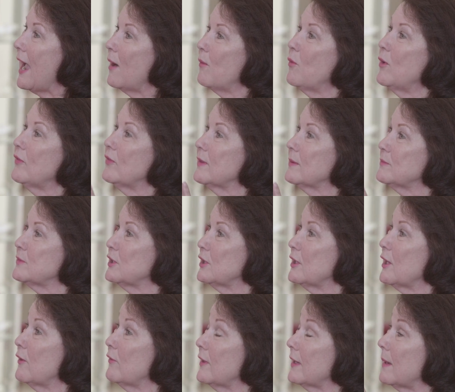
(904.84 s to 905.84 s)
I want them to
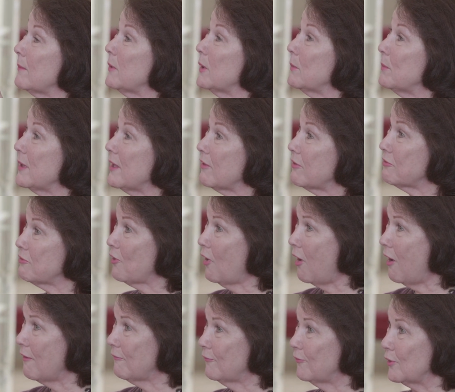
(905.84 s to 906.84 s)
know that I'm going to be
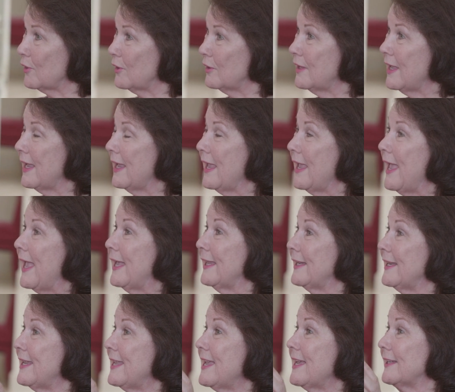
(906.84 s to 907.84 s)
thoughtful and,
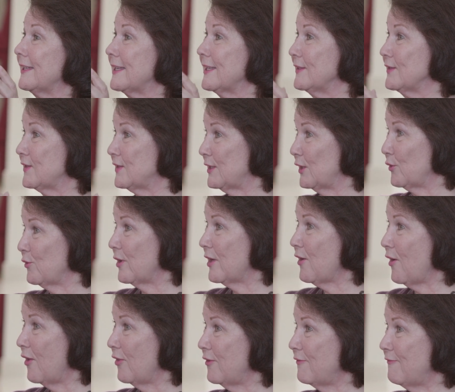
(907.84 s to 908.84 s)
again,
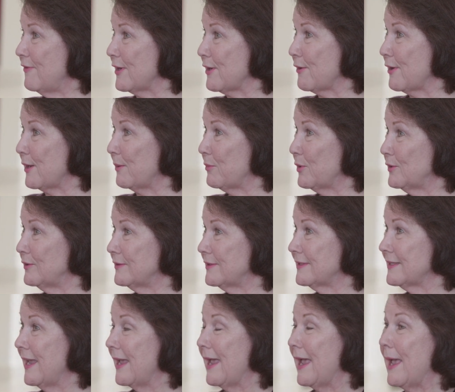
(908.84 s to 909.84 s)
considering all the variables.
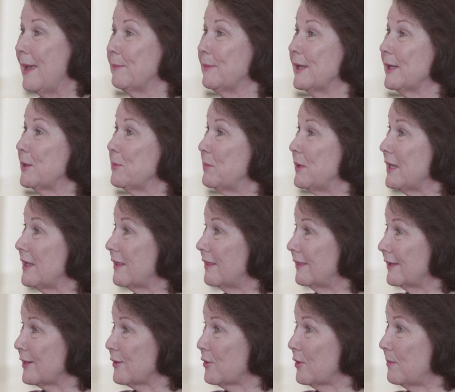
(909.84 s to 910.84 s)
I'm going to be
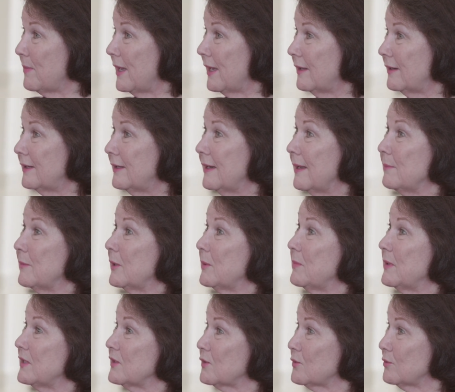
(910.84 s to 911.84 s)
clear about it. I'm going
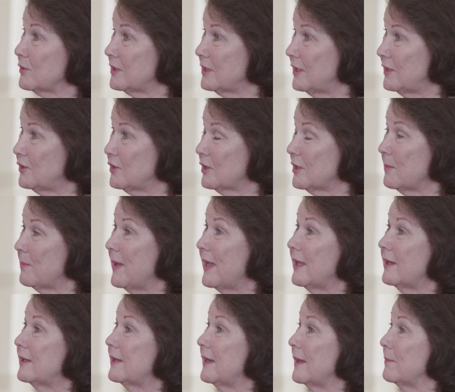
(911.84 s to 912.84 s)
to be strategic
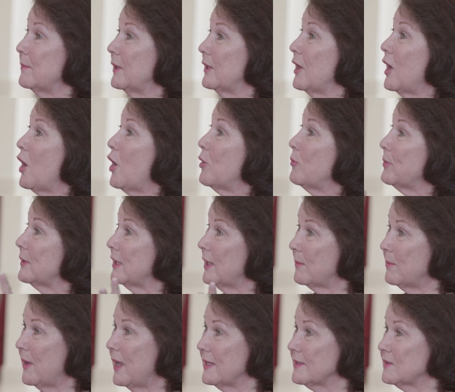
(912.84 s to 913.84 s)
about it. I'm going to open
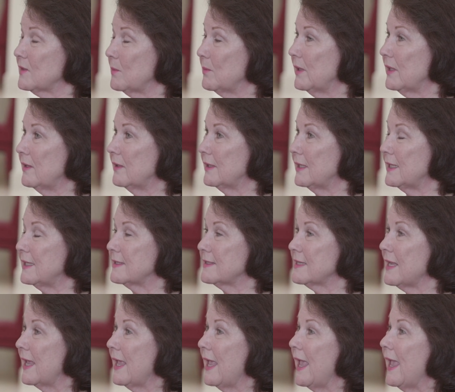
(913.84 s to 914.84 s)
up possibilities.